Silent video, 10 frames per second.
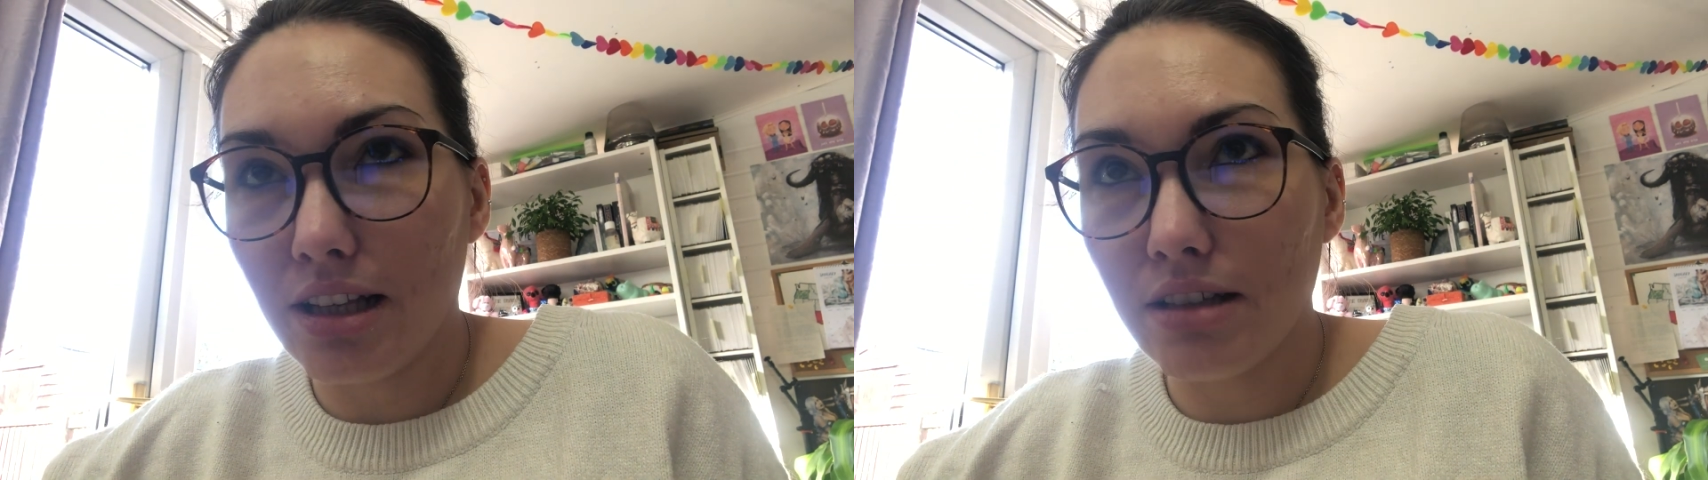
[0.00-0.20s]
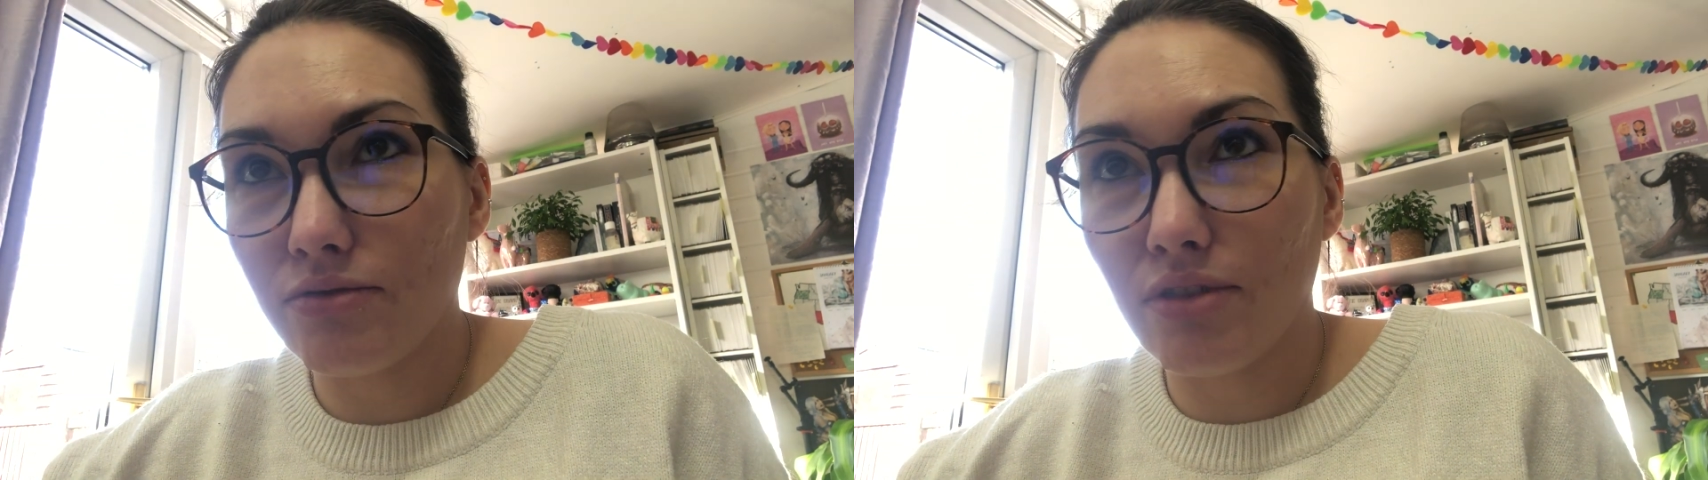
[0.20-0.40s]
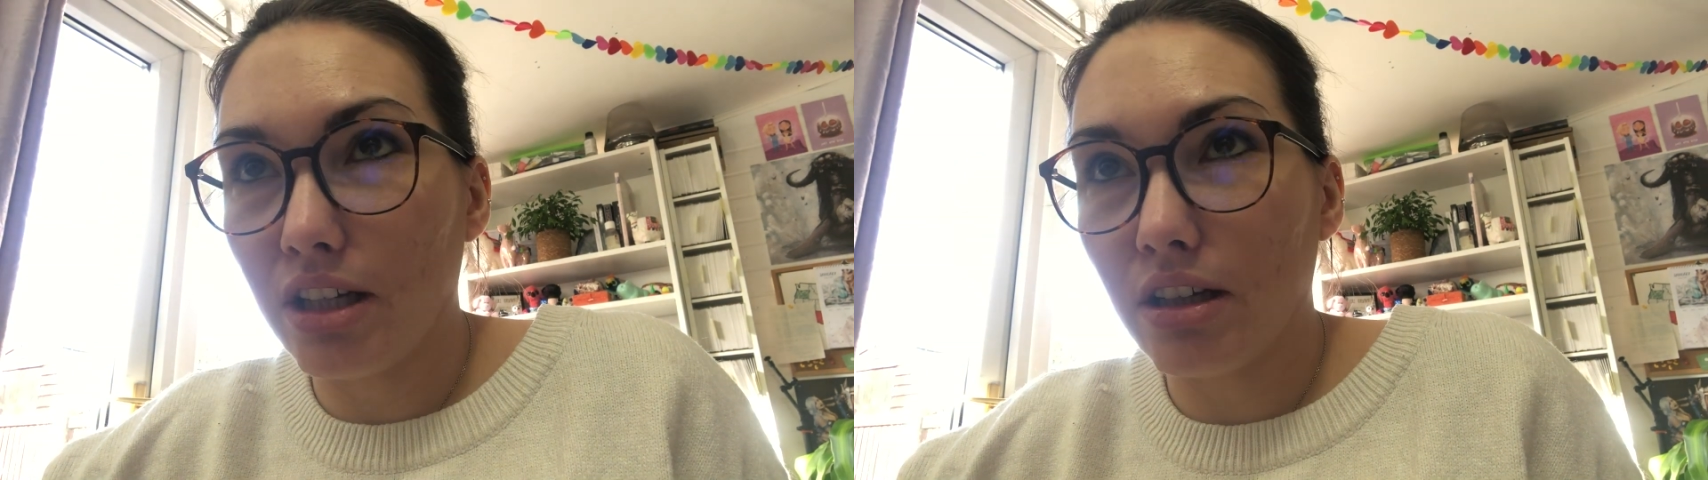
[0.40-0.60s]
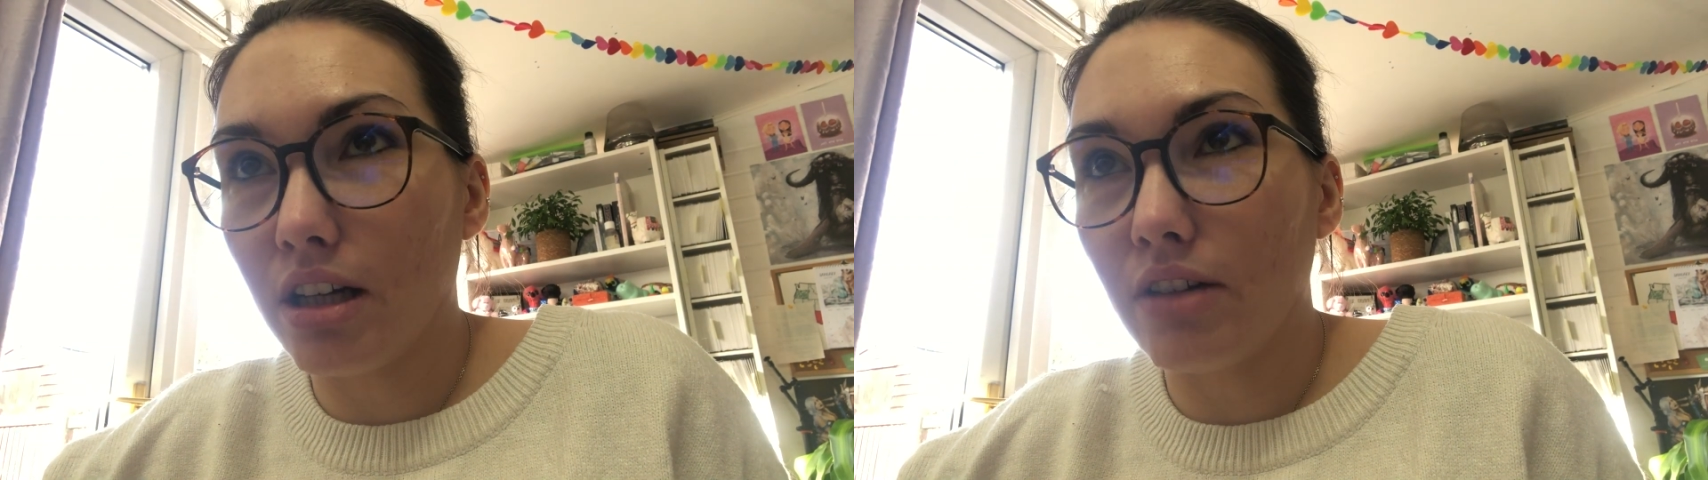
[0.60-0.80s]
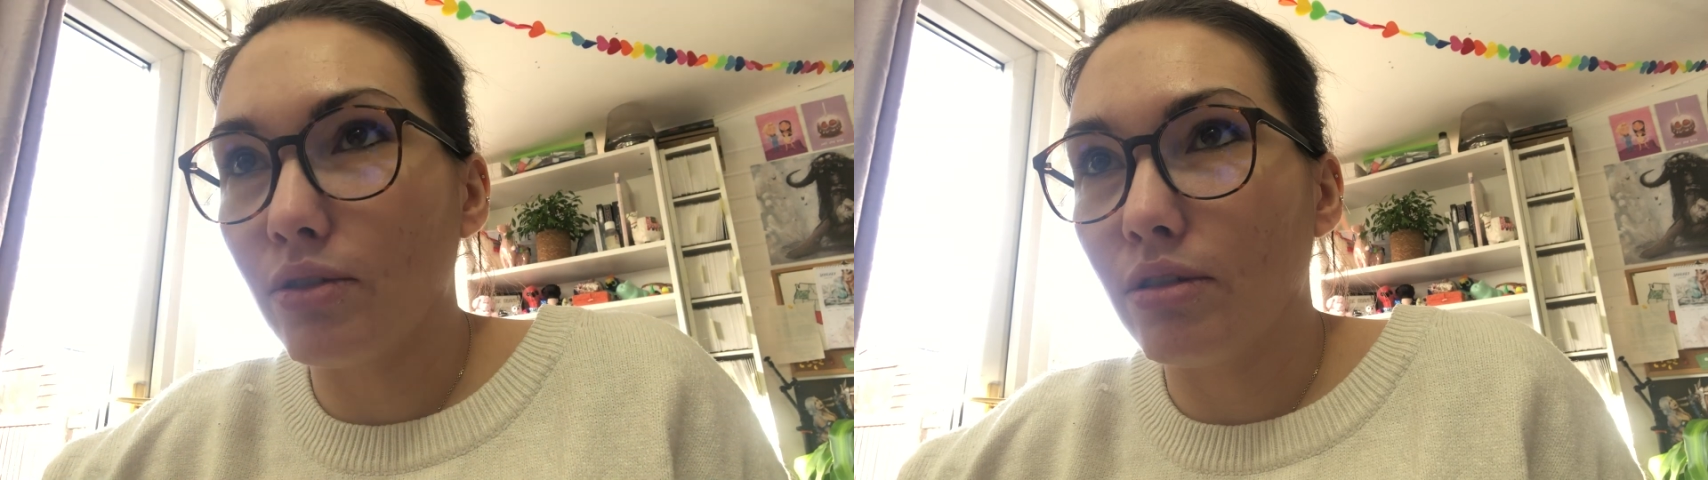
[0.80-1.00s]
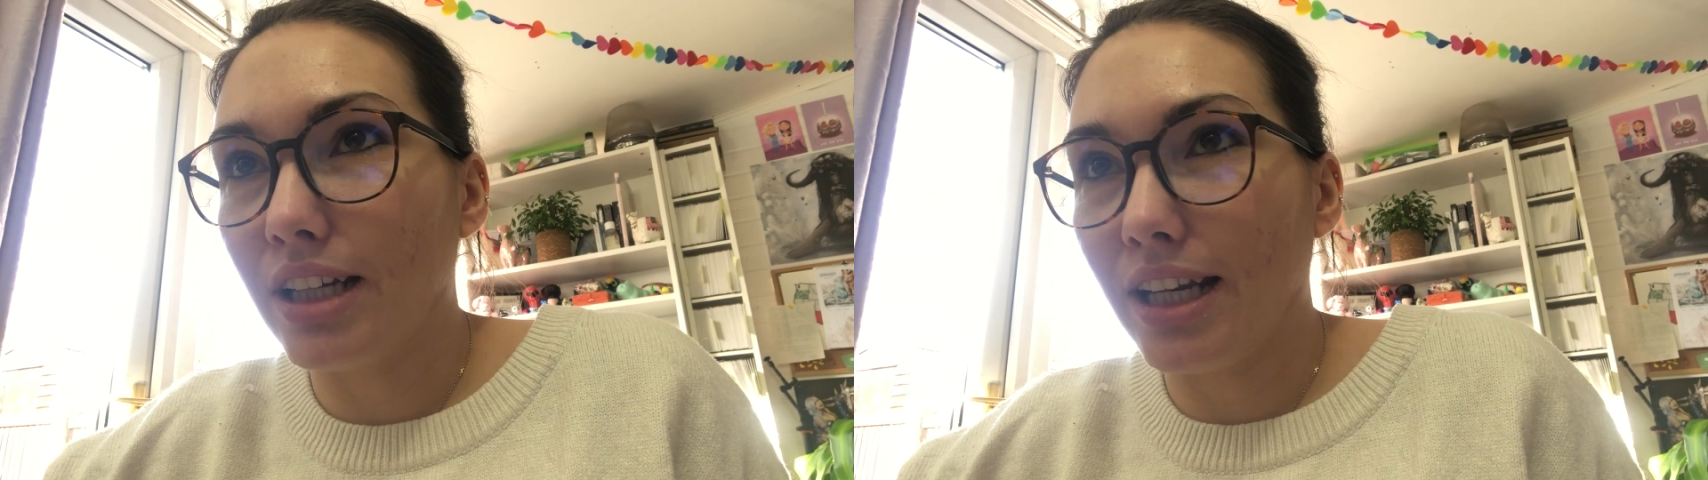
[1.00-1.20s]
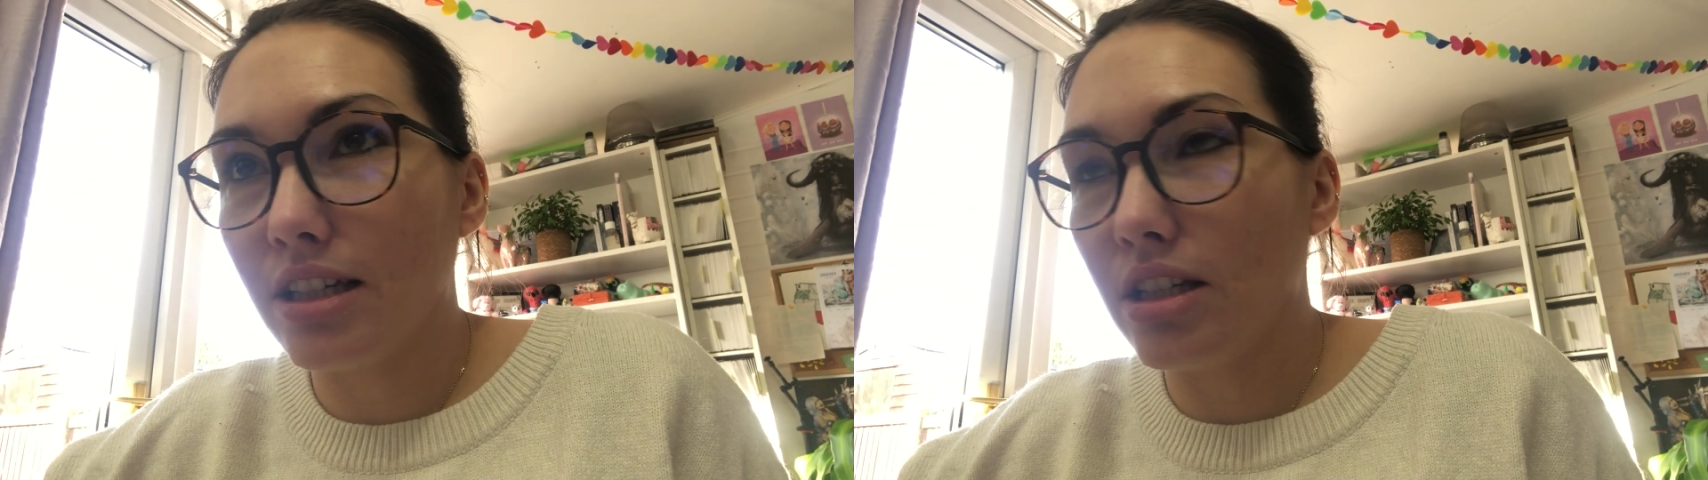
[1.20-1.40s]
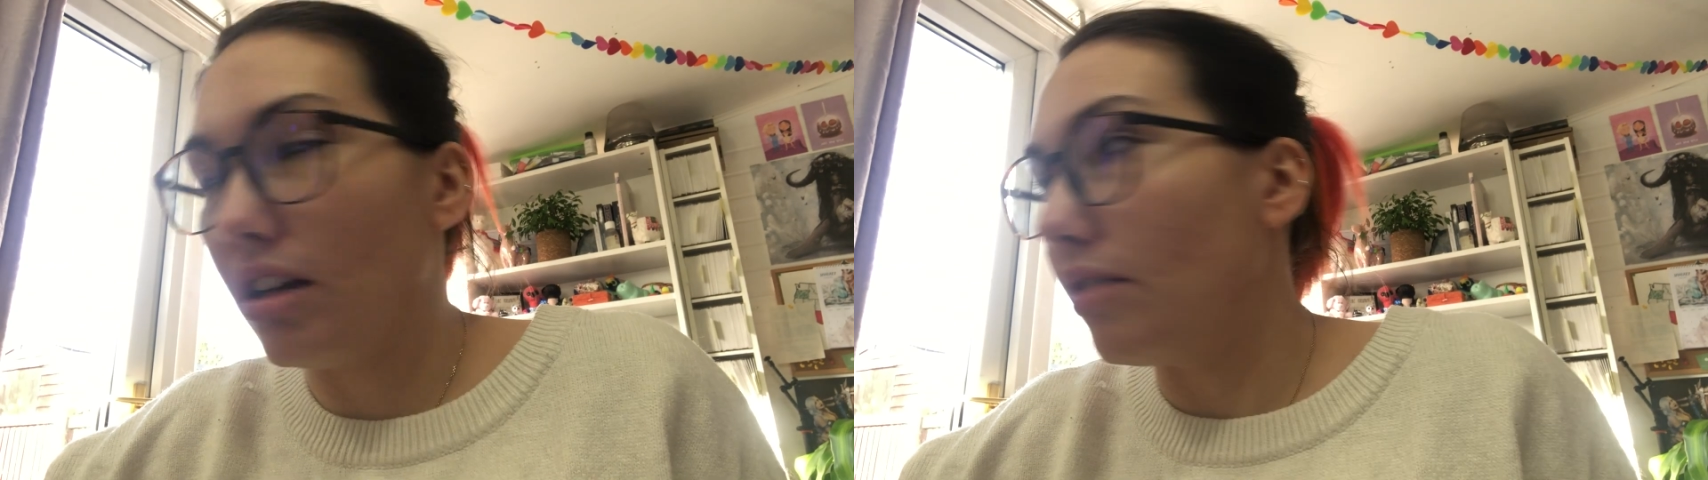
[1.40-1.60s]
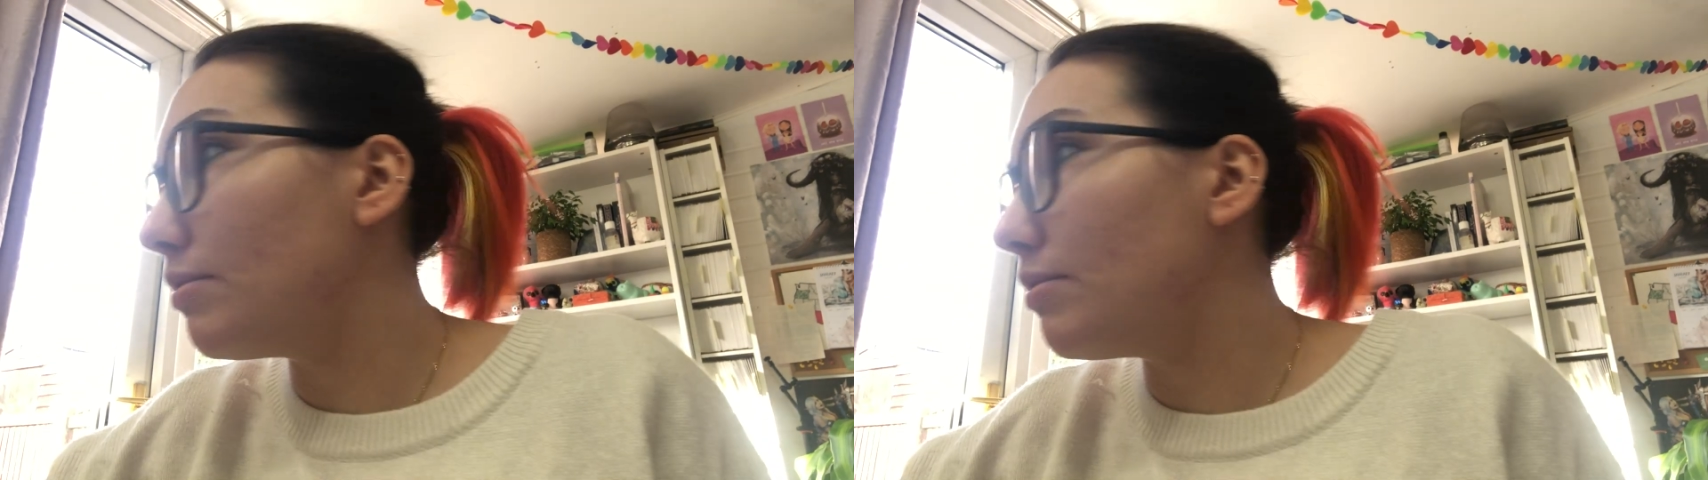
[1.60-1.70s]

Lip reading: that's really kind of all I need to do,